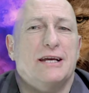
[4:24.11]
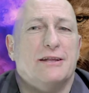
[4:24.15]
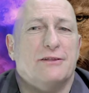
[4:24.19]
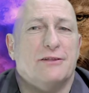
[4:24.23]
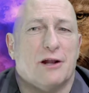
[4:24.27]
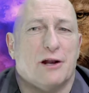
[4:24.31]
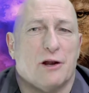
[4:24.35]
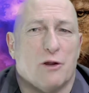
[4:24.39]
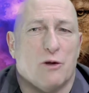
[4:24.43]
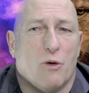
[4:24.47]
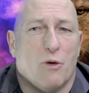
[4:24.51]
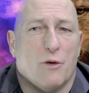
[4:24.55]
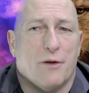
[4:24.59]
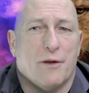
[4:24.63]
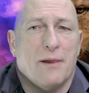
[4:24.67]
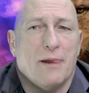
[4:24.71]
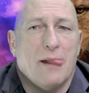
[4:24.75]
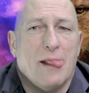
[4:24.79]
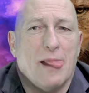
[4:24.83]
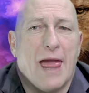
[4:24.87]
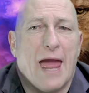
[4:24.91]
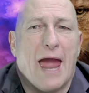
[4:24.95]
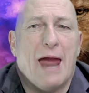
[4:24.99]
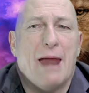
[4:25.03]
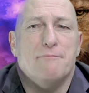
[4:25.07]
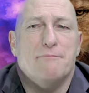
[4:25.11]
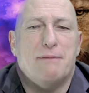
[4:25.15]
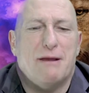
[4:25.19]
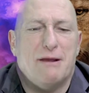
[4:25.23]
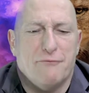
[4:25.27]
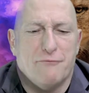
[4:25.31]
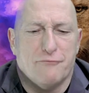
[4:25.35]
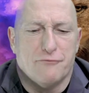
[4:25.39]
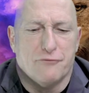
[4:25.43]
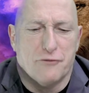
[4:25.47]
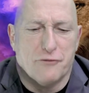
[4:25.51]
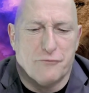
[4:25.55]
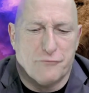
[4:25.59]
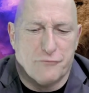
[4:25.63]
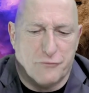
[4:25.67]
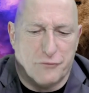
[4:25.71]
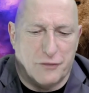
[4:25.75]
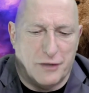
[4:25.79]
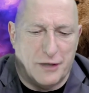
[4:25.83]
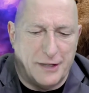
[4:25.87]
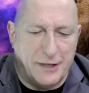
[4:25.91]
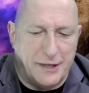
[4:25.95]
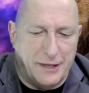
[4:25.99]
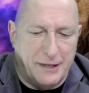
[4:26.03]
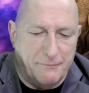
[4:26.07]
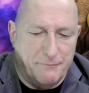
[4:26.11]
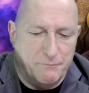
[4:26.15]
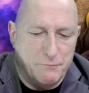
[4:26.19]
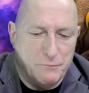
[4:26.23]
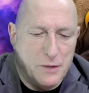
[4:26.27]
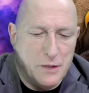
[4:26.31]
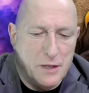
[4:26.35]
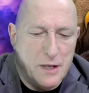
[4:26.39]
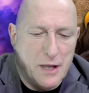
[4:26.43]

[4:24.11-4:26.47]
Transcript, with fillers: in the Lord and be fruitful in it.